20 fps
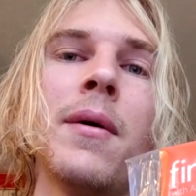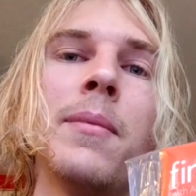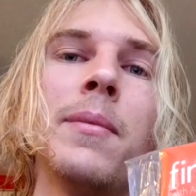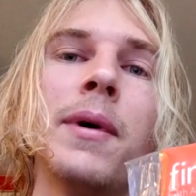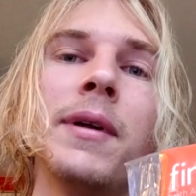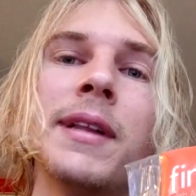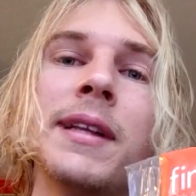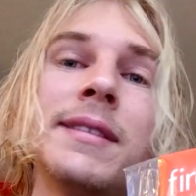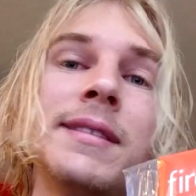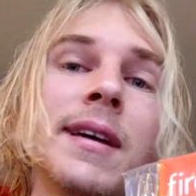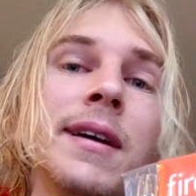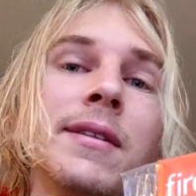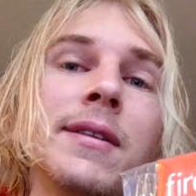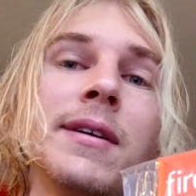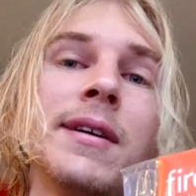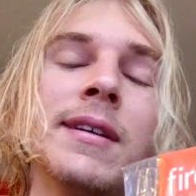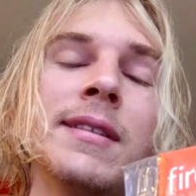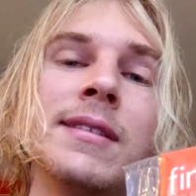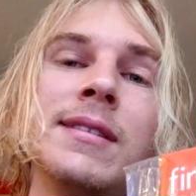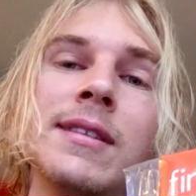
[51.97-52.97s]
but let's take a
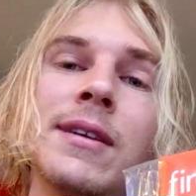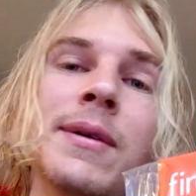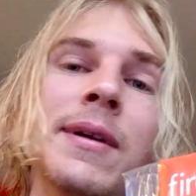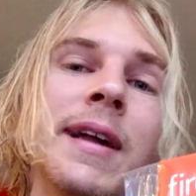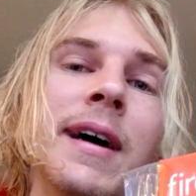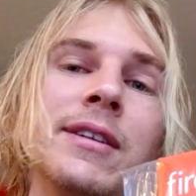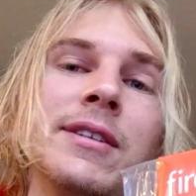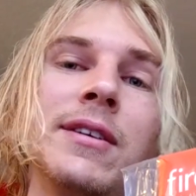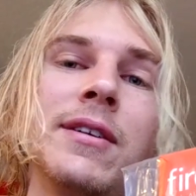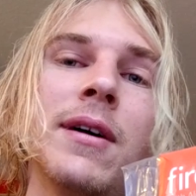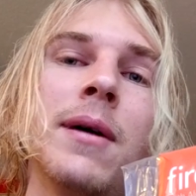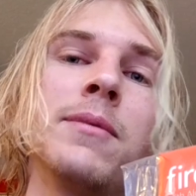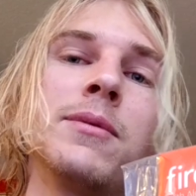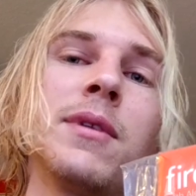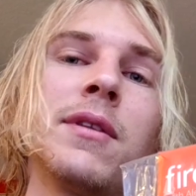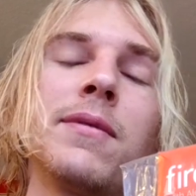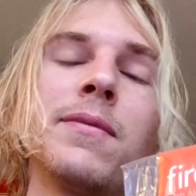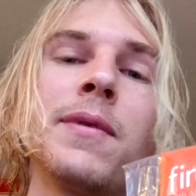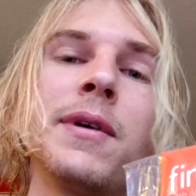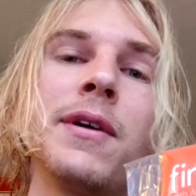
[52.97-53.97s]
look and see what it actually comes
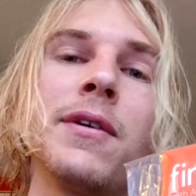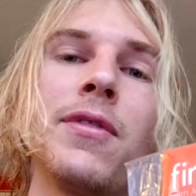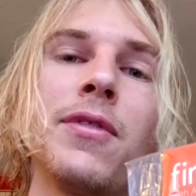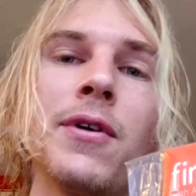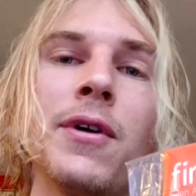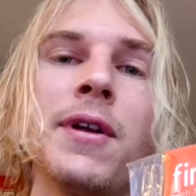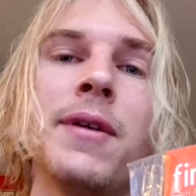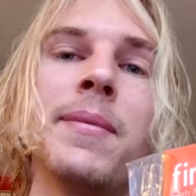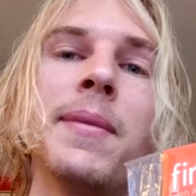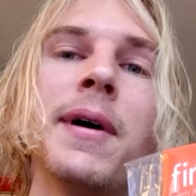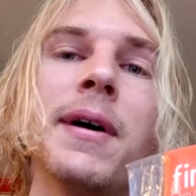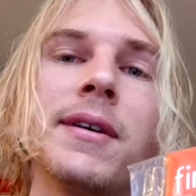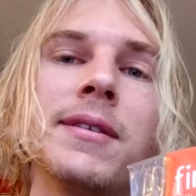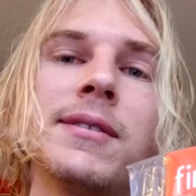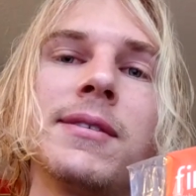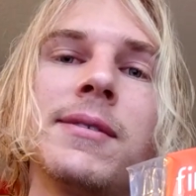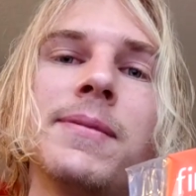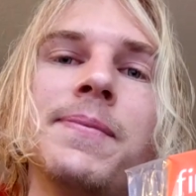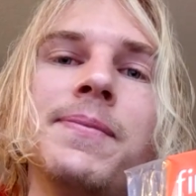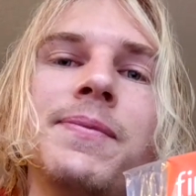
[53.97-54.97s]
with for your 30
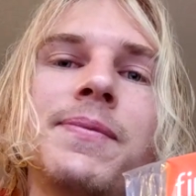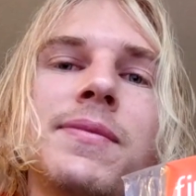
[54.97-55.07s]
bucks.